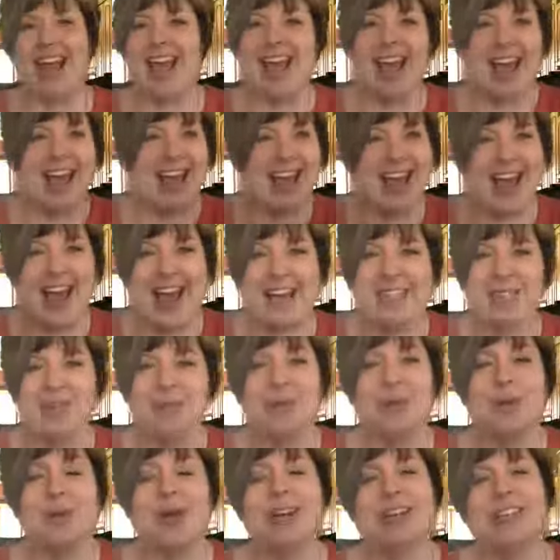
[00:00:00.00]
ask me a
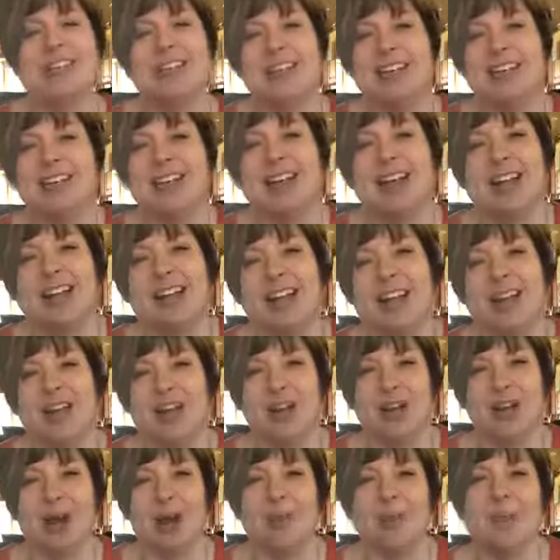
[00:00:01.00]
question and I'll let you know.
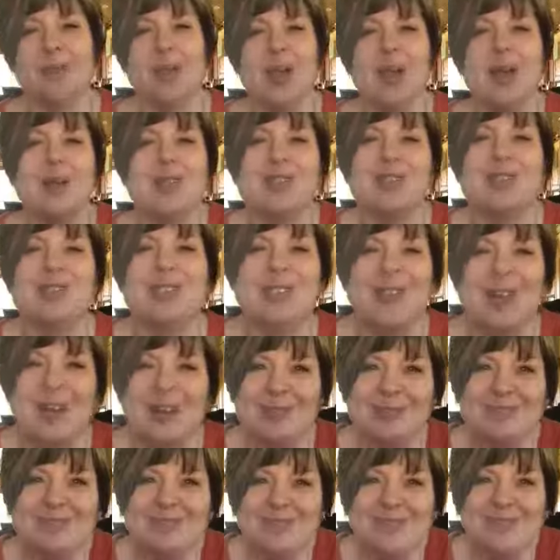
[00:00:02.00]
So
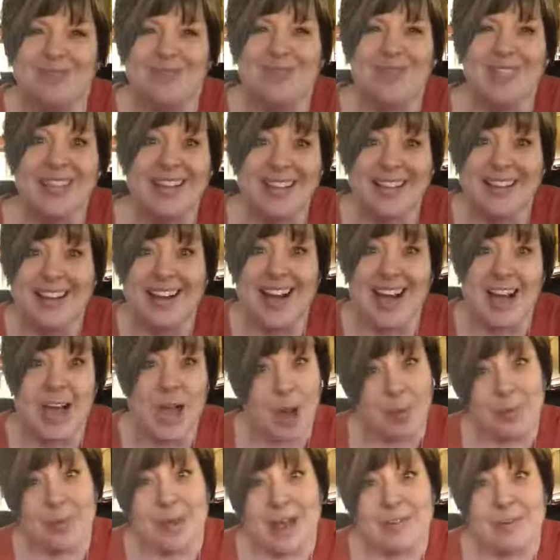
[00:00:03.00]
I hope you
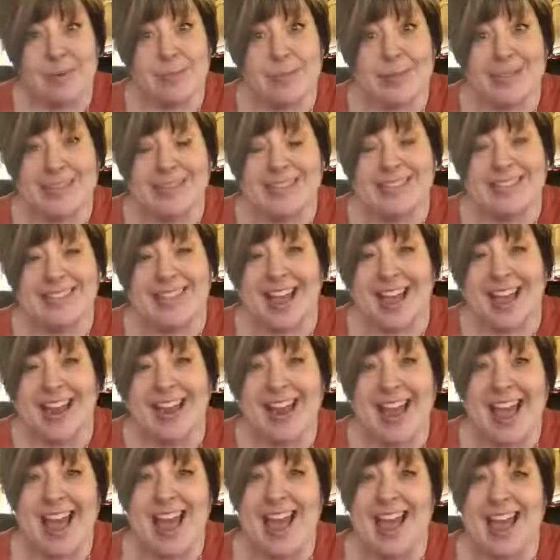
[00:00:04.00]
have a blessed day
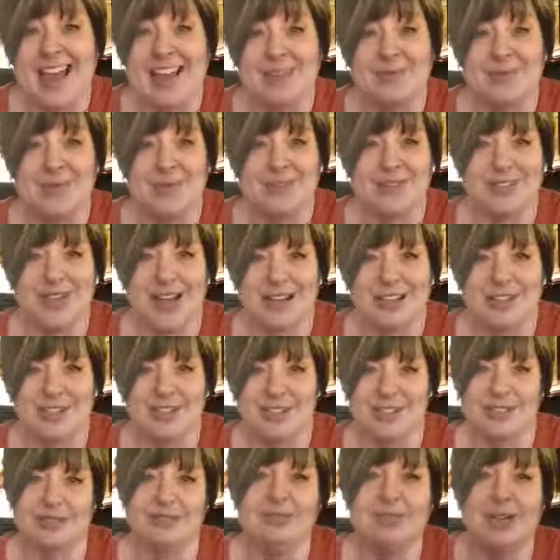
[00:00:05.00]
and we will talk to you
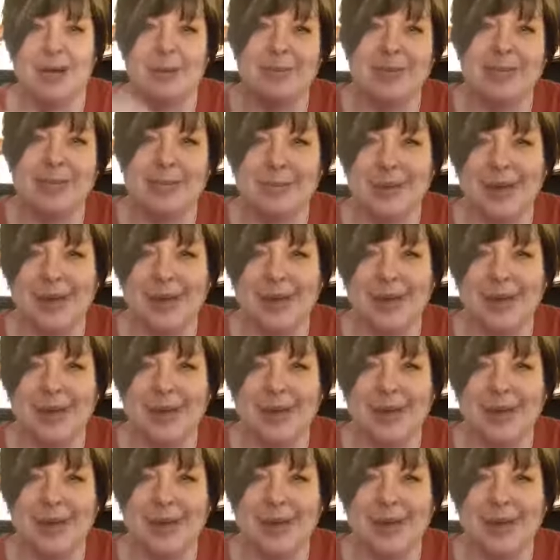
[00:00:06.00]
soon. God bless. Bye.